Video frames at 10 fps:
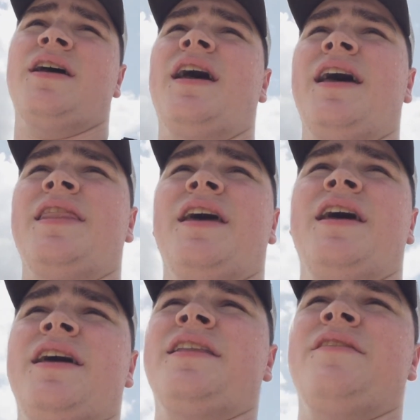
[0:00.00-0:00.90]
and
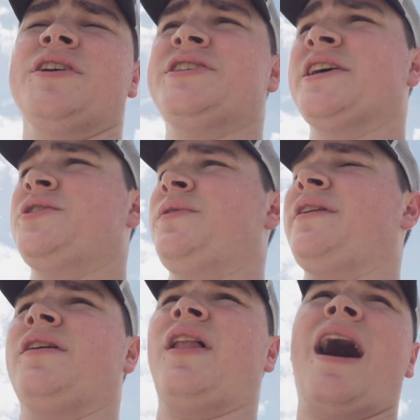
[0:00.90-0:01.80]
then which takes you
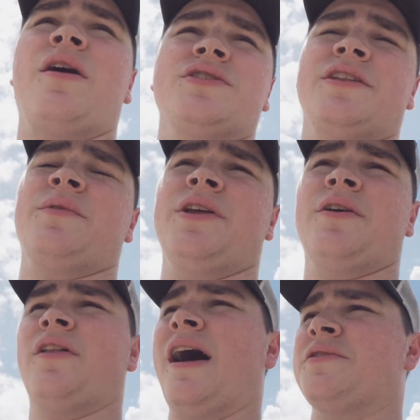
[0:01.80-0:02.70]
into Laos, and then when you
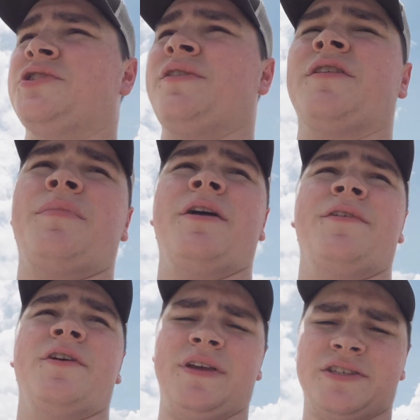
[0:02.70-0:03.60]
go to Laos you have to pay
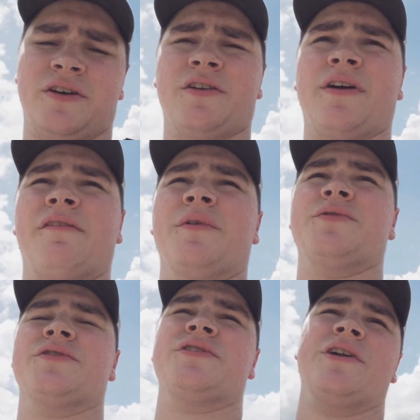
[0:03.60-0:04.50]
for your visa on arrival,
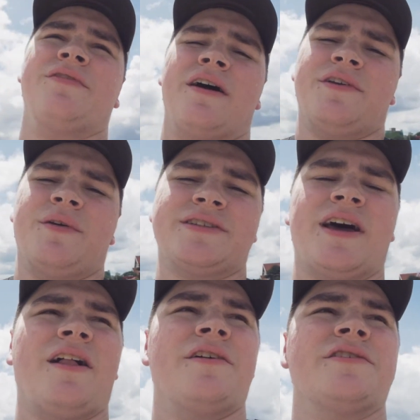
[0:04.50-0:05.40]
which was 35 US
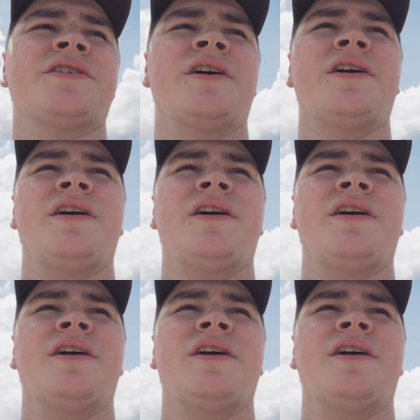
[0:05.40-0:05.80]
dollars.